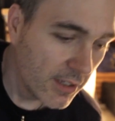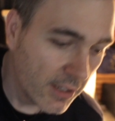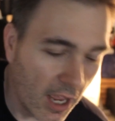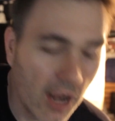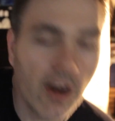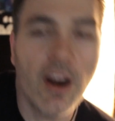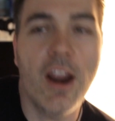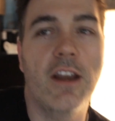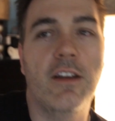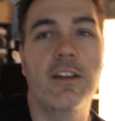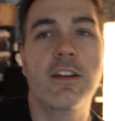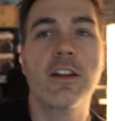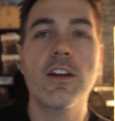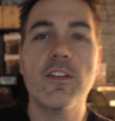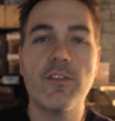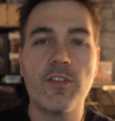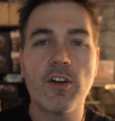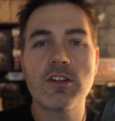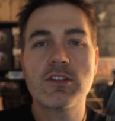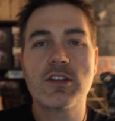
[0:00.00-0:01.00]
All right,
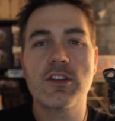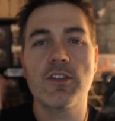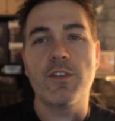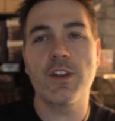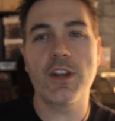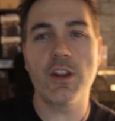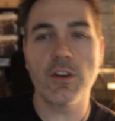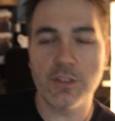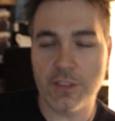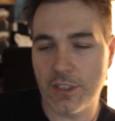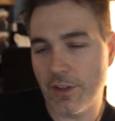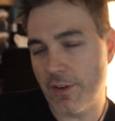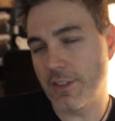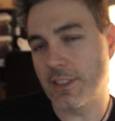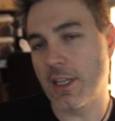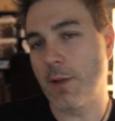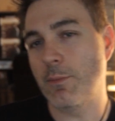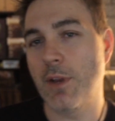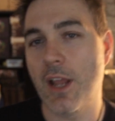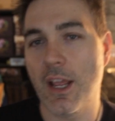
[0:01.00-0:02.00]
first of the video
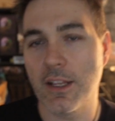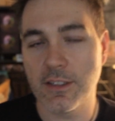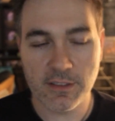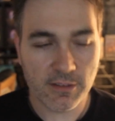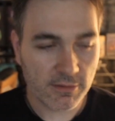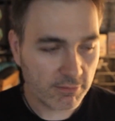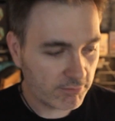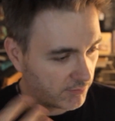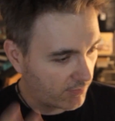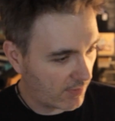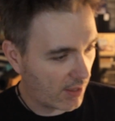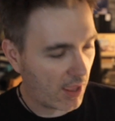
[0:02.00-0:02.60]
series updates.